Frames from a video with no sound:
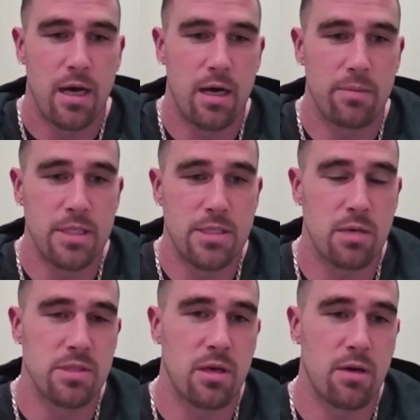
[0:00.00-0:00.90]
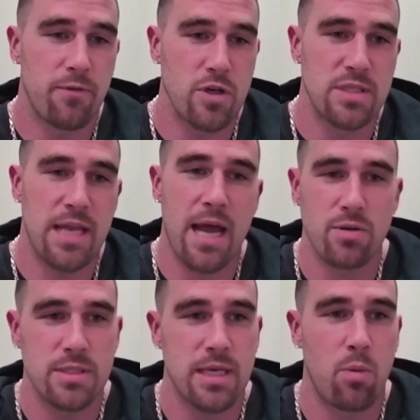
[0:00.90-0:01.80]
Um, in terms of first
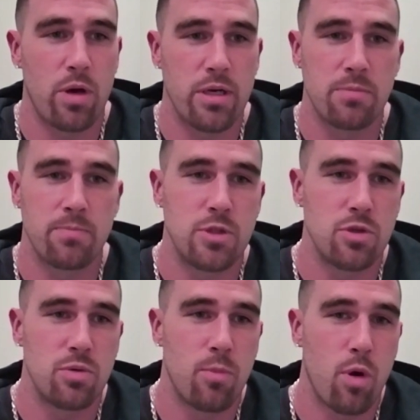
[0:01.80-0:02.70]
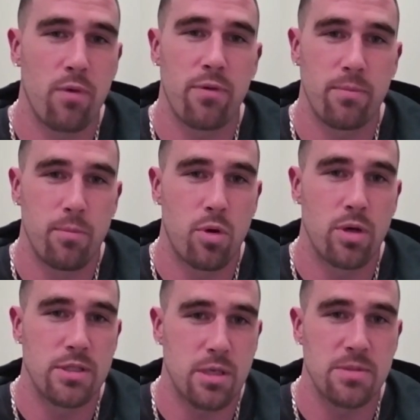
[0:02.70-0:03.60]
downs, I wanted to do more
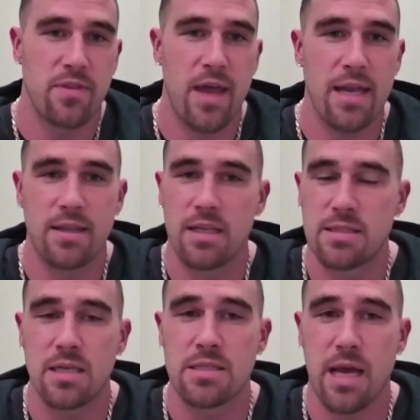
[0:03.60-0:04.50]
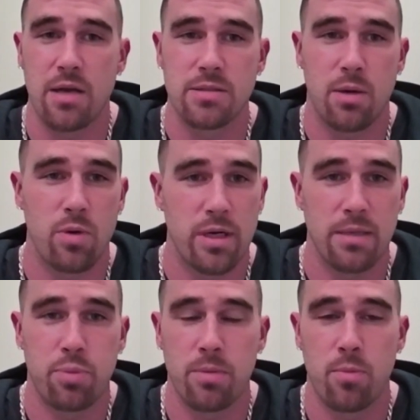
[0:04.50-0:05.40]
more in terms of that, and then touchdowns. I wanted
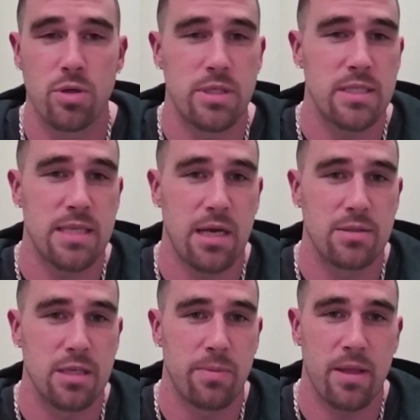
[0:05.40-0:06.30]
to put more touchdowns up.